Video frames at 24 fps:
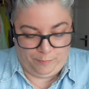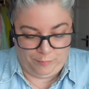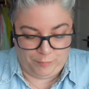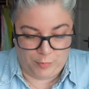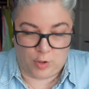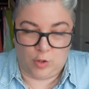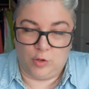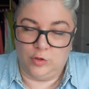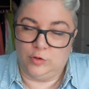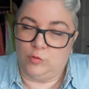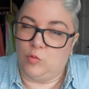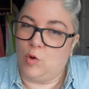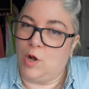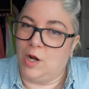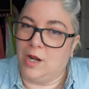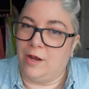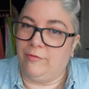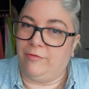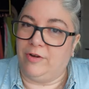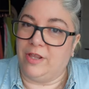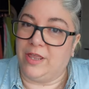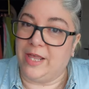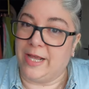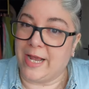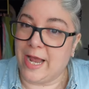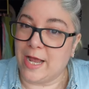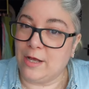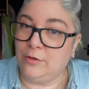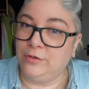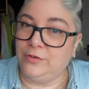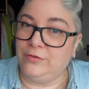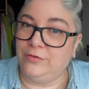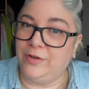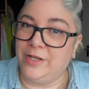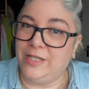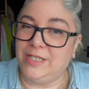because while everything
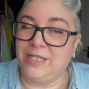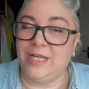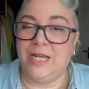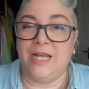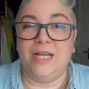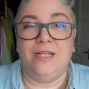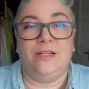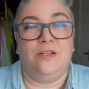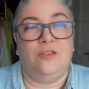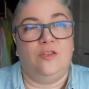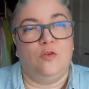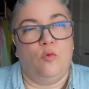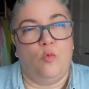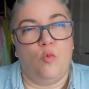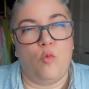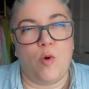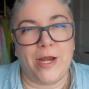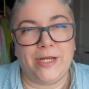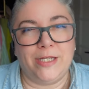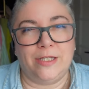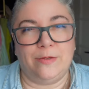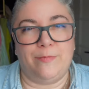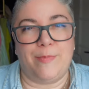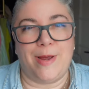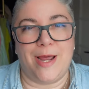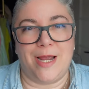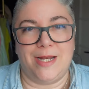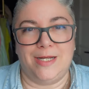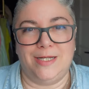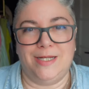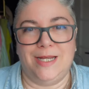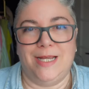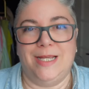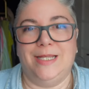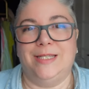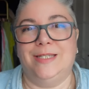else fitted, the
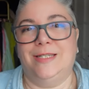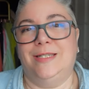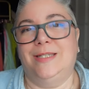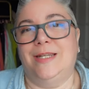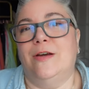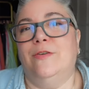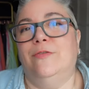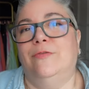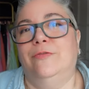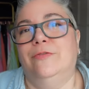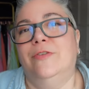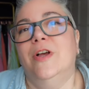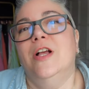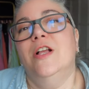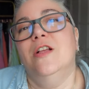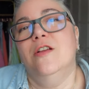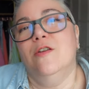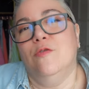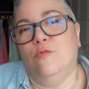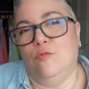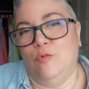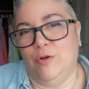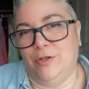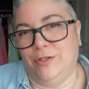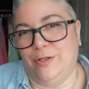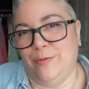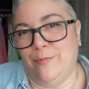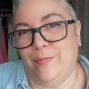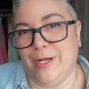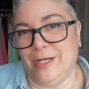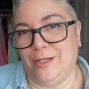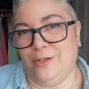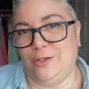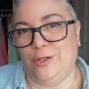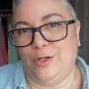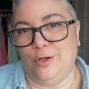waistband itself was a
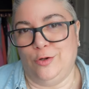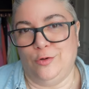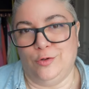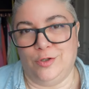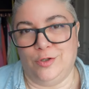bit too